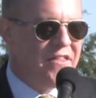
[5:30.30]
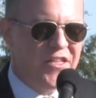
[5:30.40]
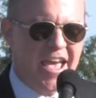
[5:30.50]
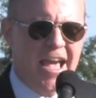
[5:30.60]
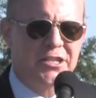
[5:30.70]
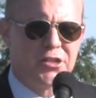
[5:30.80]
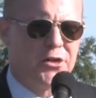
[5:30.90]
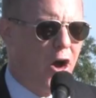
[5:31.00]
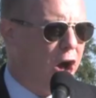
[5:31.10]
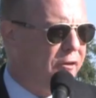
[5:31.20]
the
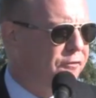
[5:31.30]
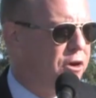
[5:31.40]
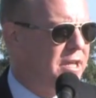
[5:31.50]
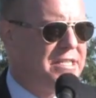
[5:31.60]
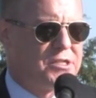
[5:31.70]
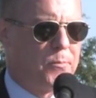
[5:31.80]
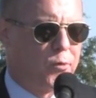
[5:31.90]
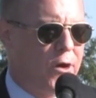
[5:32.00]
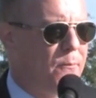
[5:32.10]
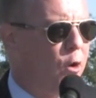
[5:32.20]
answer offered is to
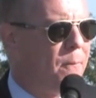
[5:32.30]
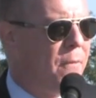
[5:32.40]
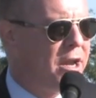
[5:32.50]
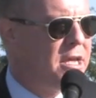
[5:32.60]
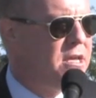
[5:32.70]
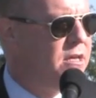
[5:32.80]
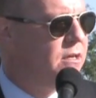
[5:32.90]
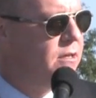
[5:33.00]
print more money.